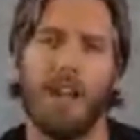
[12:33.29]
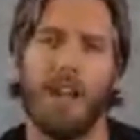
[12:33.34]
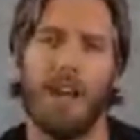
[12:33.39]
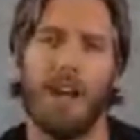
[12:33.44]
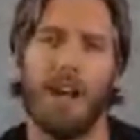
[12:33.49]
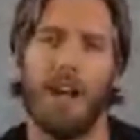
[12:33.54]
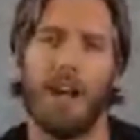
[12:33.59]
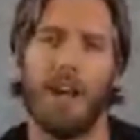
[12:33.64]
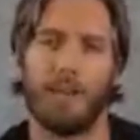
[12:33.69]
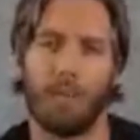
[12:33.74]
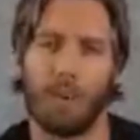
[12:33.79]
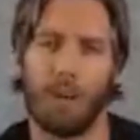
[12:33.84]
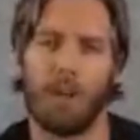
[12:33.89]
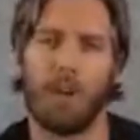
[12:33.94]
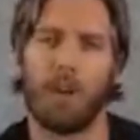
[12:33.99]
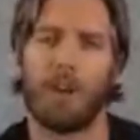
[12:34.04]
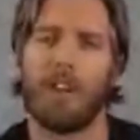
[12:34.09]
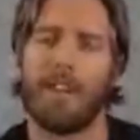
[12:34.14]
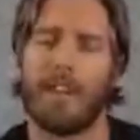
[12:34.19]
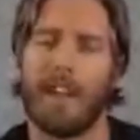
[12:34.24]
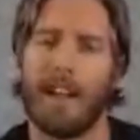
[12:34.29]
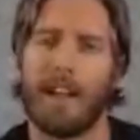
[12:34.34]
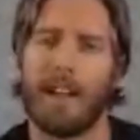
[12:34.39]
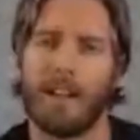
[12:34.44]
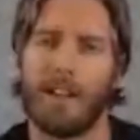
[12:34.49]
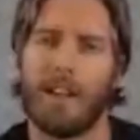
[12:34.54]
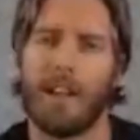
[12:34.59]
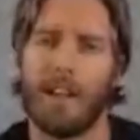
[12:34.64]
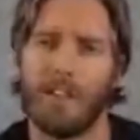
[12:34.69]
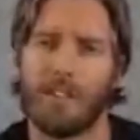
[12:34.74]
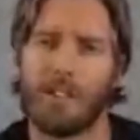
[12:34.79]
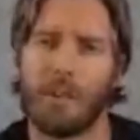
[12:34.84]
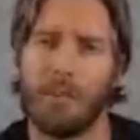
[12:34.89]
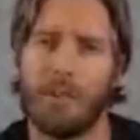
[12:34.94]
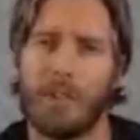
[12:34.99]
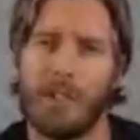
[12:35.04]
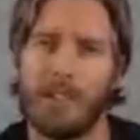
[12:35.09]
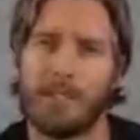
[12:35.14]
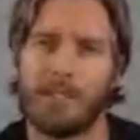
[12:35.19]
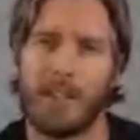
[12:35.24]
and we'll look at that in some
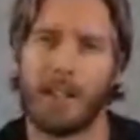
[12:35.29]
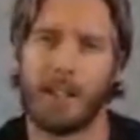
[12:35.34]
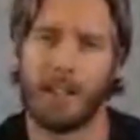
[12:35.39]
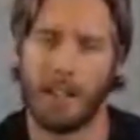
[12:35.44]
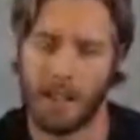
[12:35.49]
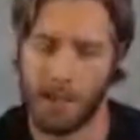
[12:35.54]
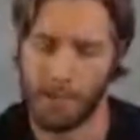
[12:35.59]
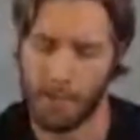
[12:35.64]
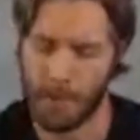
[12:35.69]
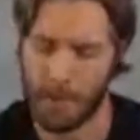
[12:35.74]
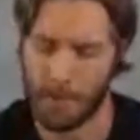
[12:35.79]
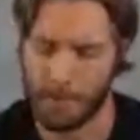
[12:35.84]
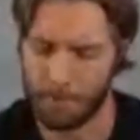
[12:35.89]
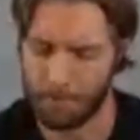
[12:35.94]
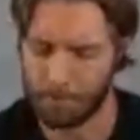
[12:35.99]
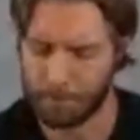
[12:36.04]
detail in a minute.